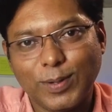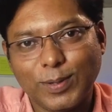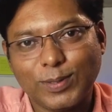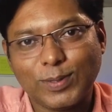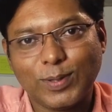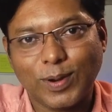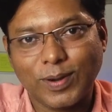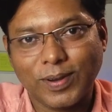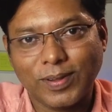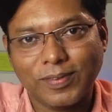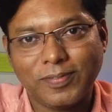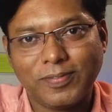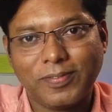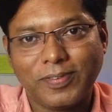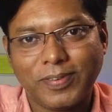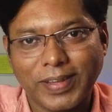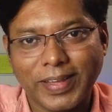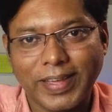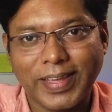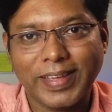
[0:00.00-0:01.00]
sort of
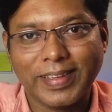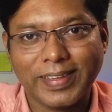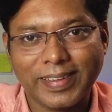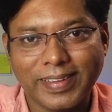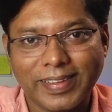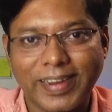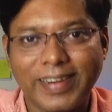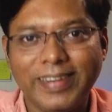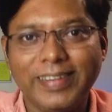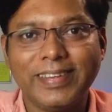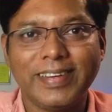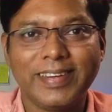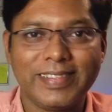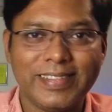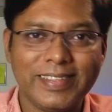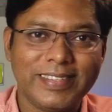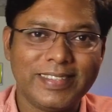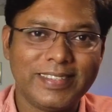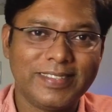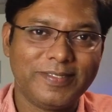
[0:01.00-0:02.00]
enter
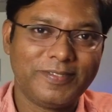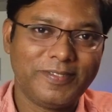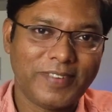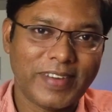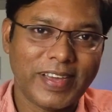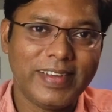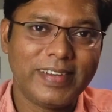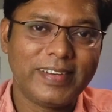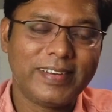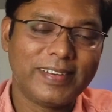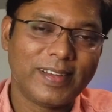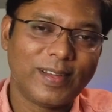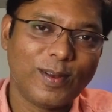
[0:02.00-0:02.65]
this fight